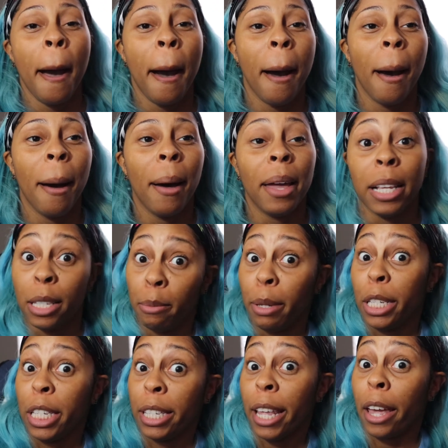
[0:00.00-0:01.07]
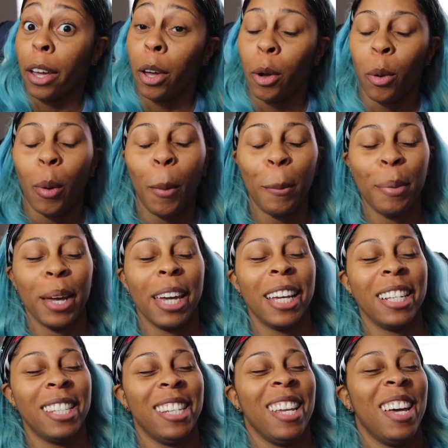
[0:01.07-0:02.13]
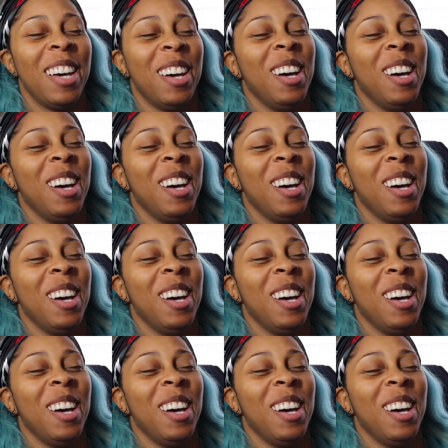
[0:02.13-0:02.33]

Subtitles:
As much as I go, but